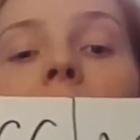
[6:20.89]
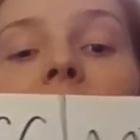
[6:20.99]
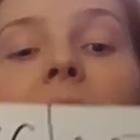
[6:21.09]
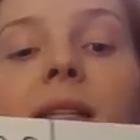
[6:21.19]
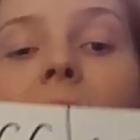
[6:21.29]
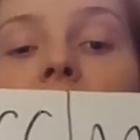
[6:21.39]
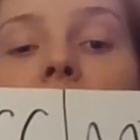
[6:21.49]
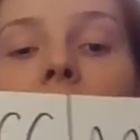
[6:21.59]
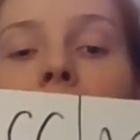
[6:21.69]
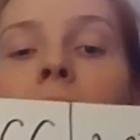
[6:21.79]
up that
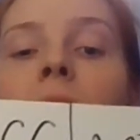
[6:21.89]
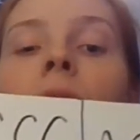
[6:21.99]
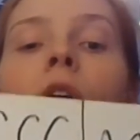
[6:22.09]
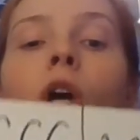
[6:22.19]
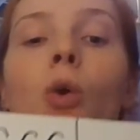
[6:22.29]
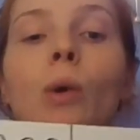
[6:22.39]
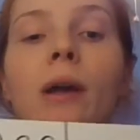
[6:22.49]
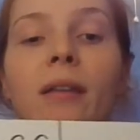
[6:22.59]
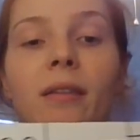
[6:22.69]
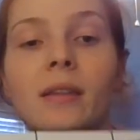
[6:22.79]
tRNA
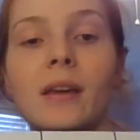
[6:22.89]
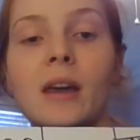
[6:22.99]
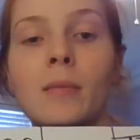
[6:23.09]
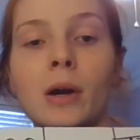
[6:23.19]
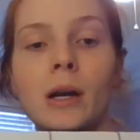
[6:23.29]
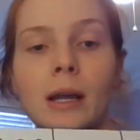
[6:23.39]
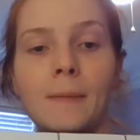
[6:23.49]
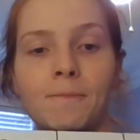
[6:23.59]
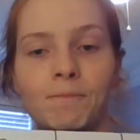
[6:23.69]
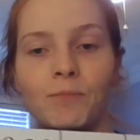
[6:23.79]
with the mRNA.